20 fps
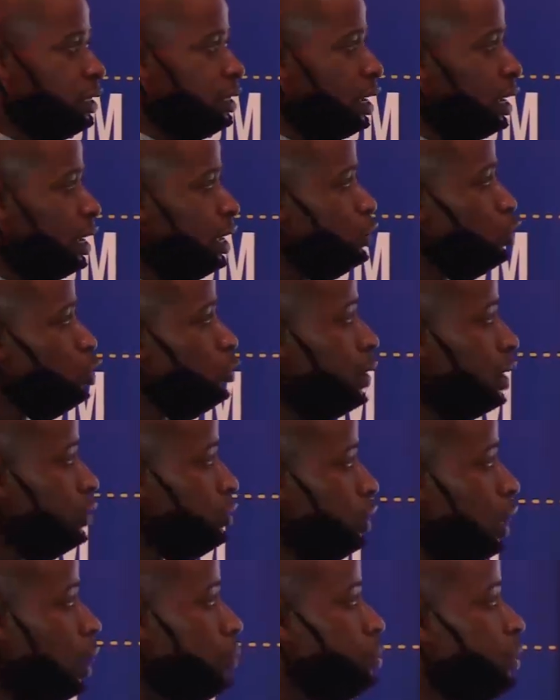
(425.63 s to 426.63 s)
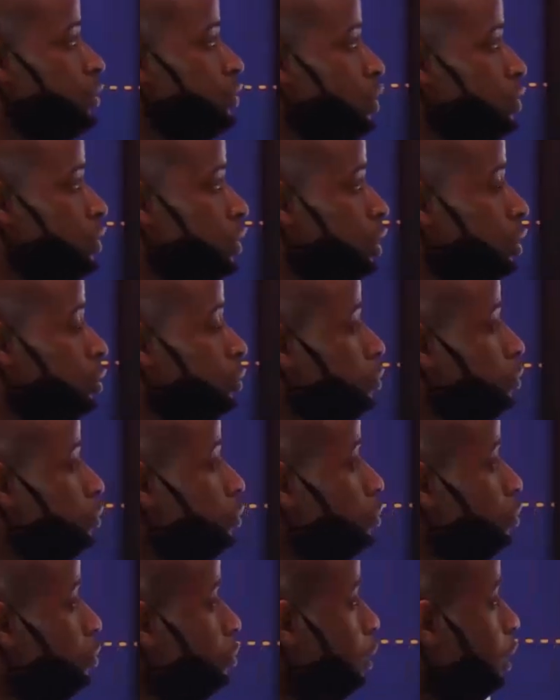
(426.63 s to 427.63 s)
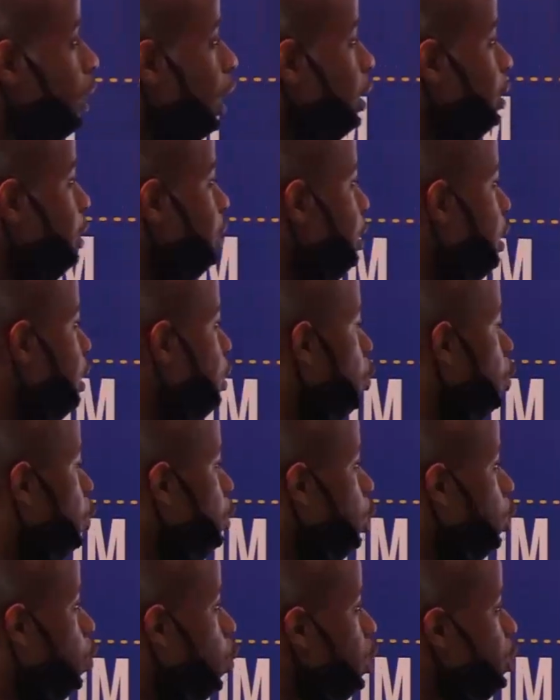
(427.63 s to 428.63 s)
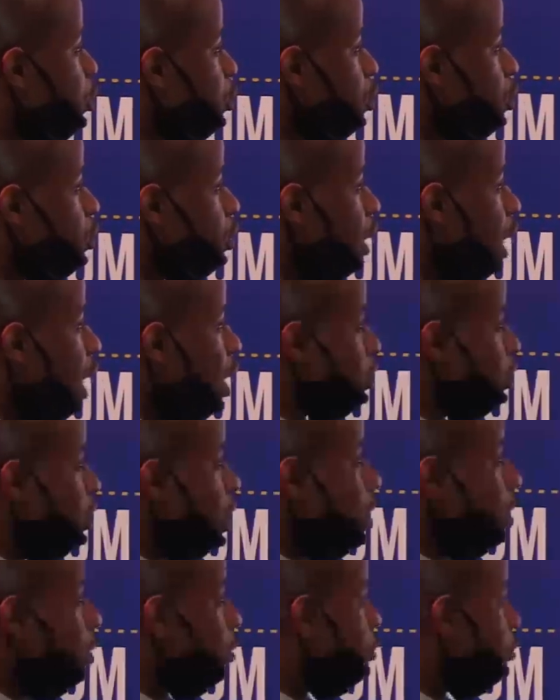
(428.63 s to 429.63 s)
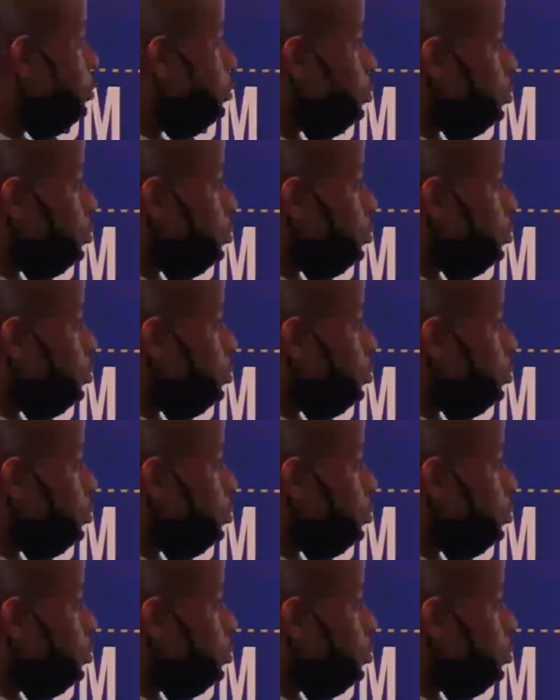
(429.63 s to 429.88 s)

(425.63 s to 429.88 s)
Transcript: Now let's go back to that previous thing and see what the questions are saying.